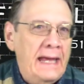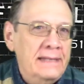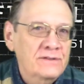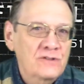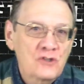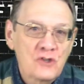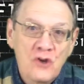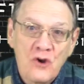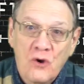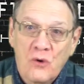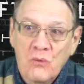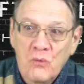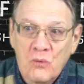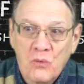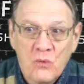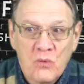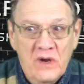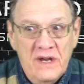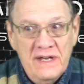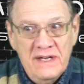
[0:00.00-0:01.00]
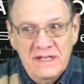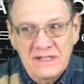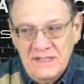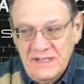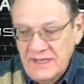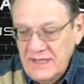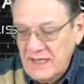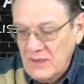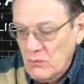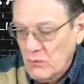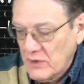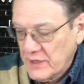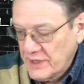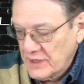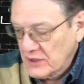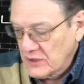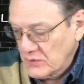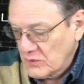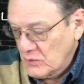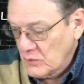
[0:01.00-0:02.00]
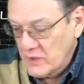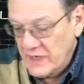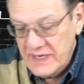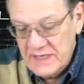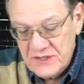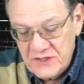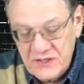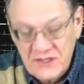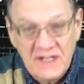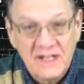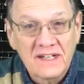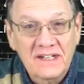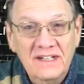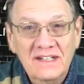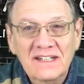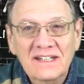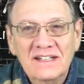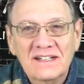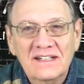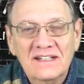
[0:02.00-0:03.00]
No way did I want to go to Wayne State.